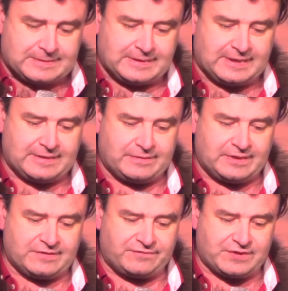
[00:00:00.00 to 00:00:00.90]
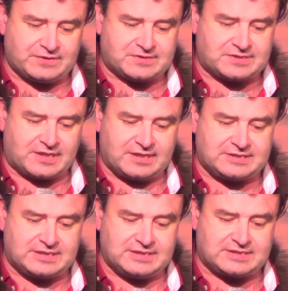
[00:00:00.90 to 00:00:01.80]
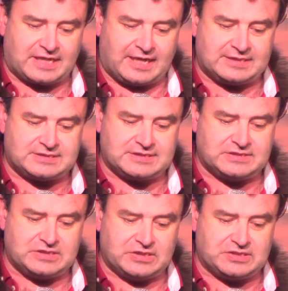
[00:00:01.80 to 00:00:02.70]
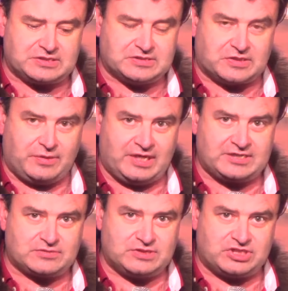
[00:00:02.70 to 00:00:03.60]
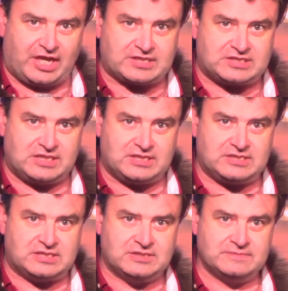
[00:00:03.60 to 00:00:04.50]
Now I felt slighted and annoyed and quite rejected,